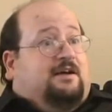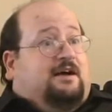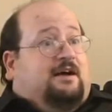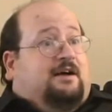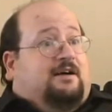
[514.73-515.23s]

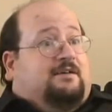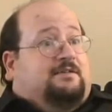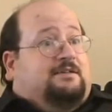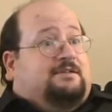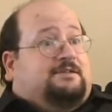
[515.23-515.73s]

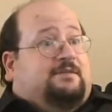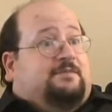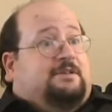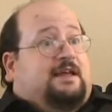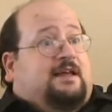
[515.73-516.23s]
Some
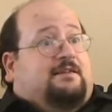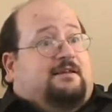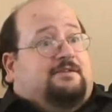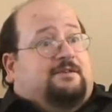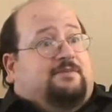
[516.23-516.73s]
of the
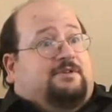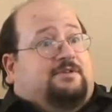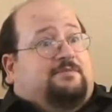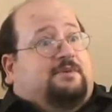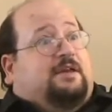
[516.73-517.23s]

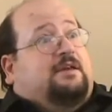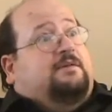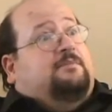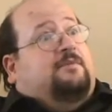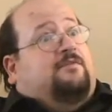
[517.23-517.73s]
anti-Semitism
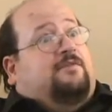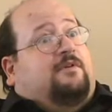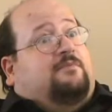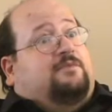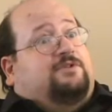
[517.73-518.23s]
came
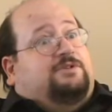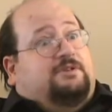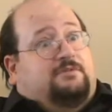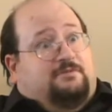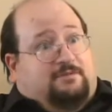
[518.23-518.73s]
from the
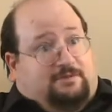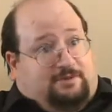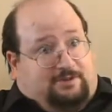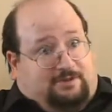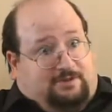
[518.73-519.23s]

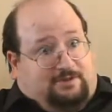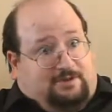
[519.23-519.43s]
students.